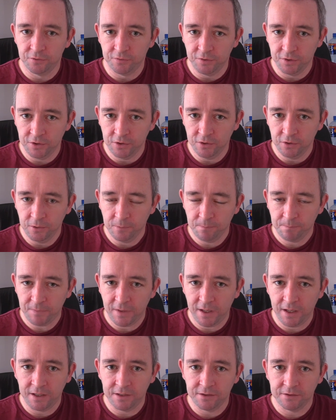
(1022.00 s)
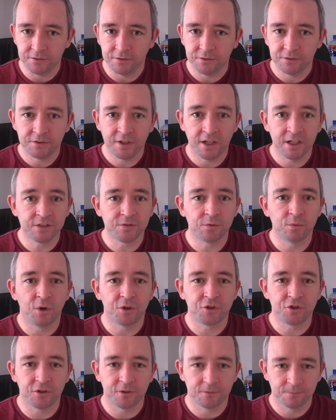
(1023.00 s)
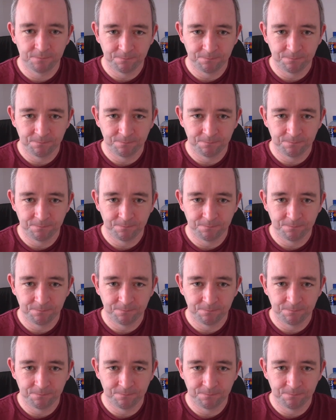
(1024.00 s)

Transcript: video and thanks for watching.